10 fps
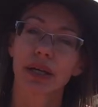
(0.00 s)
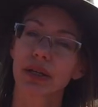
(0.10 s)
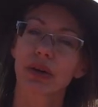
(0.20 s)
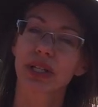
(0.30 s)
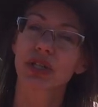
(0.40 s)

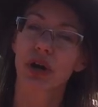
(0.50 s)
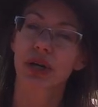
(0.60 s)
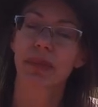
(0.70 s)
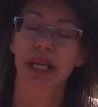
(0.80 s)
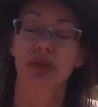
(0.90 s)
You know, it's hard
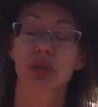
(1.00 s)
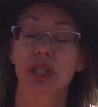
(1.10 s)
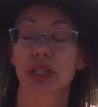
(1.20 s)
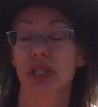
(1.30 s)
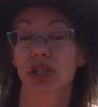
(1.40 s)
to make those
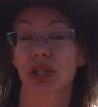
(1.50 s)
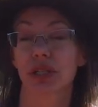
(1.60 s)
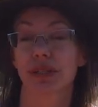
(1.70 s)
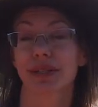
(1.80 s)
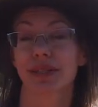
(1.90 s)

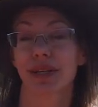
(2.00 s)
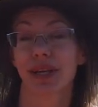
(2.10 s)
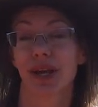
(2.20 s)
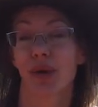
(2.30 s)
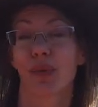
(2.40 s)
decisions
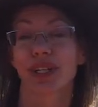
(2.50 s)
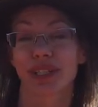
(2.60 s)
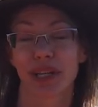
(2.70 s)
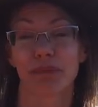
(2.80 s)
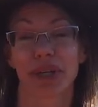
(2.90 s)
when
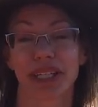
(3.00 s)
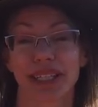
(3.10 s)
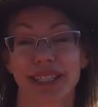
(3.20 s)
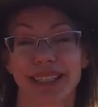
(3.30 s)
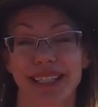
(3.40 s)

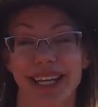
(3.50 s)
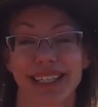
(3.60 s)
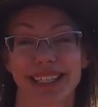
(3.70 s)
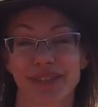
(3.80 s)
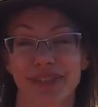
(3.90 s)
somebody
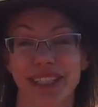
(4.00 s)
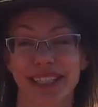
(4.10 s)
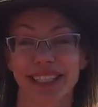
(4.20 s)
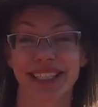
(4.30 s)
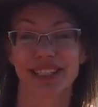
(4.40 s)

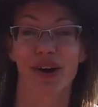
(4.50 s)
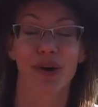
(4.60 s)
negatively is